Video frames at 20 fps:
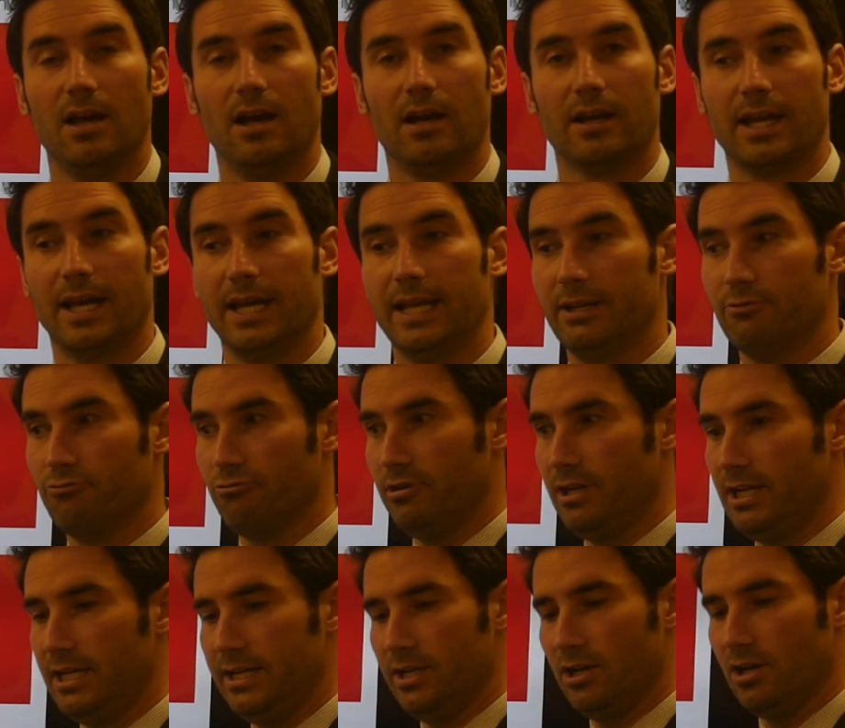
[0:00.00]
Okay,
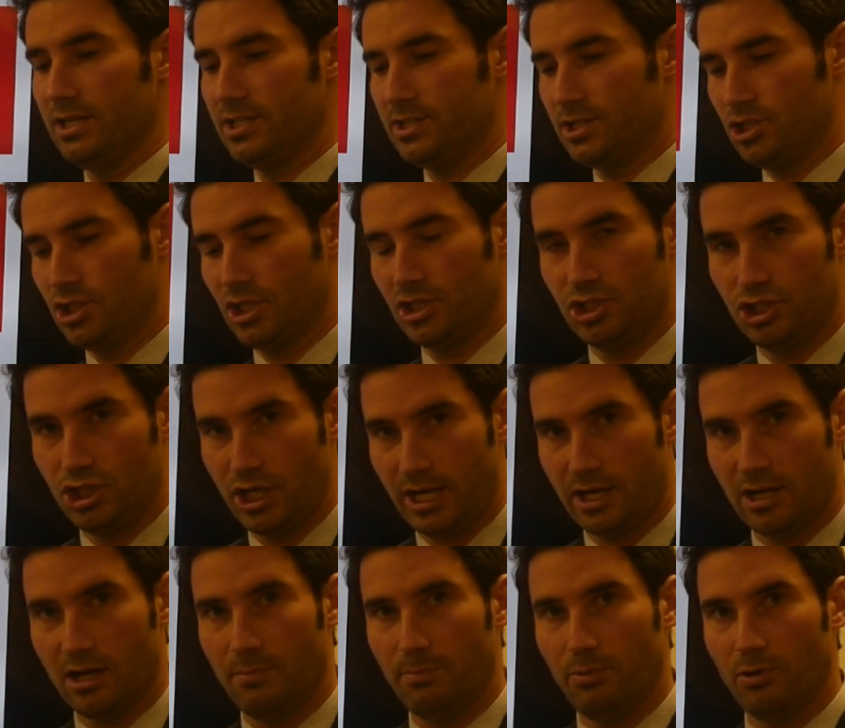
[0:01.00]
really nice to just
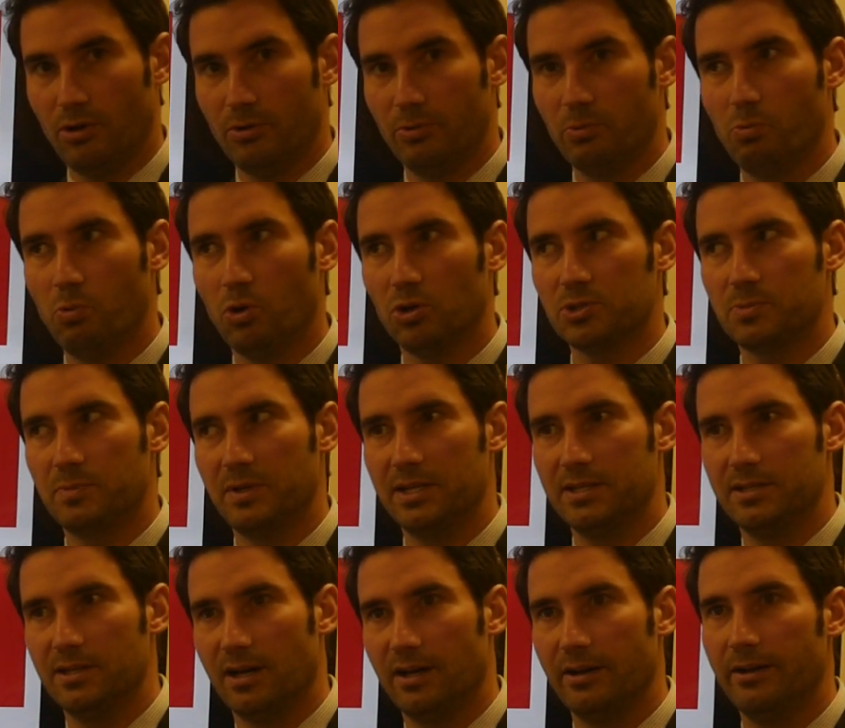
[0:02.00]
check up on what's
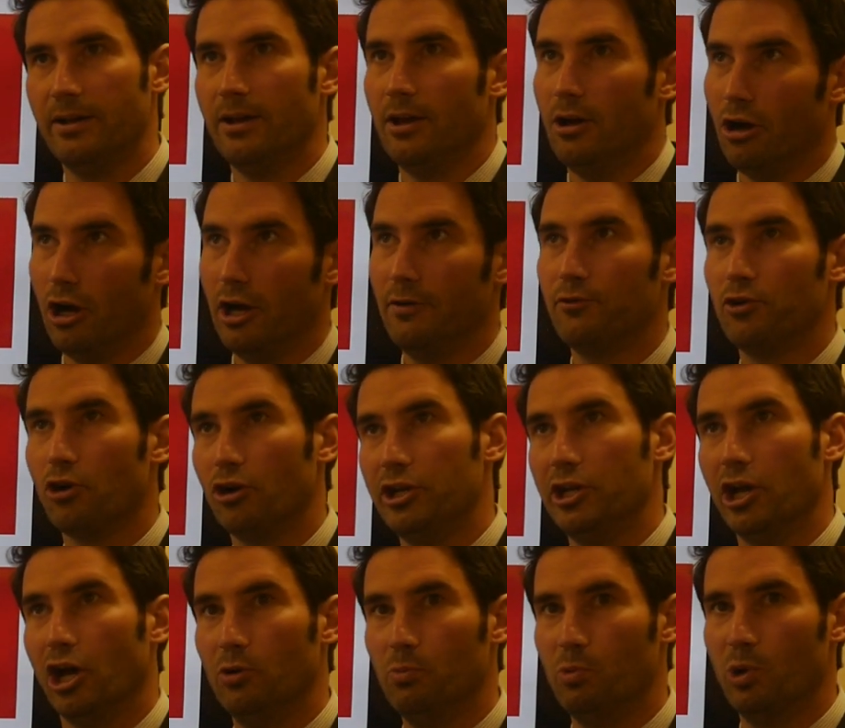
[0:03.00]
being done. I haven't got any
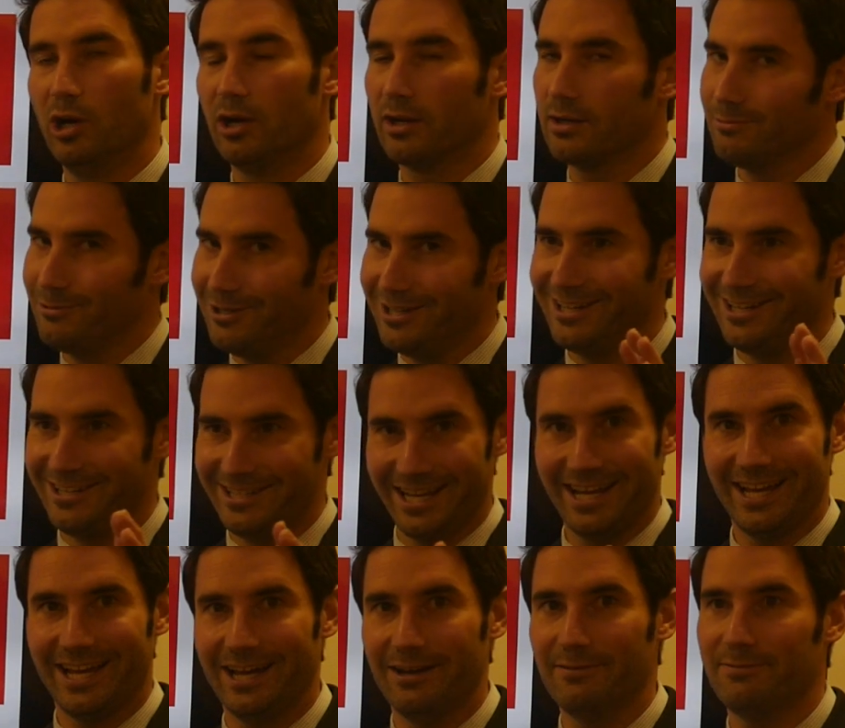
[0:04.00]
homework. Well, you
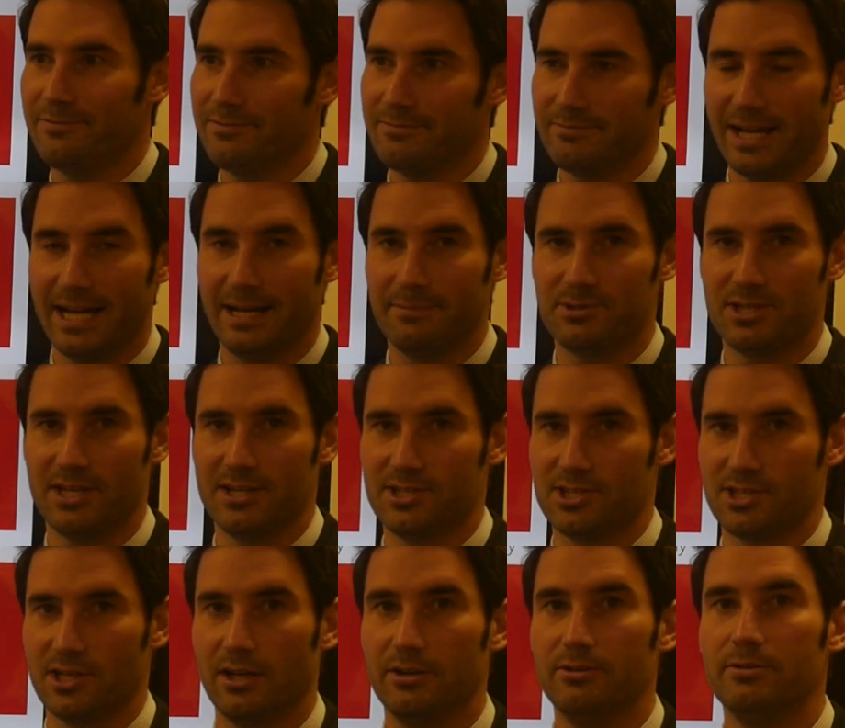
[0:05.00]
have, app
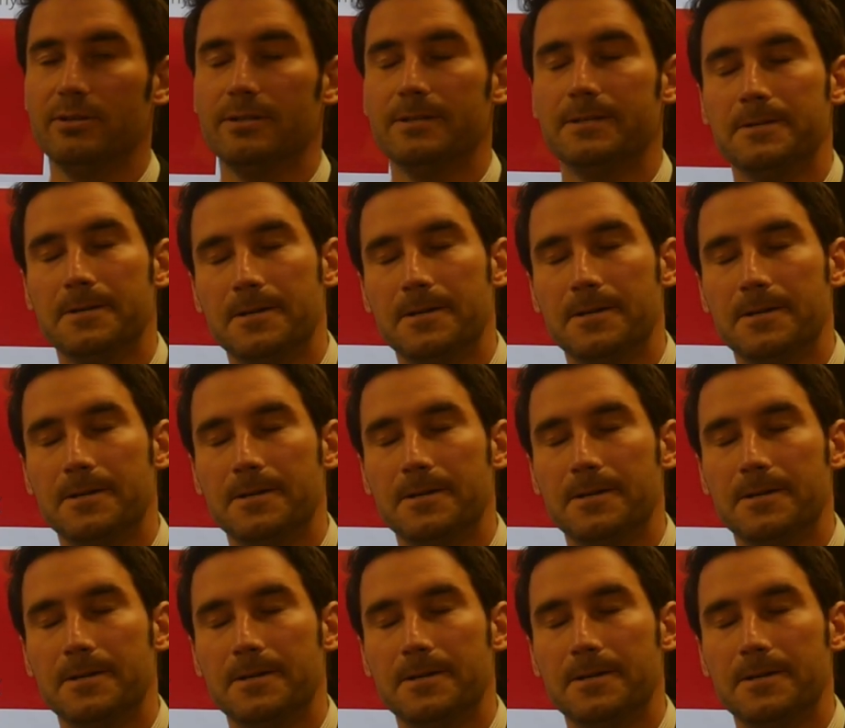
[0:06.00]
says so.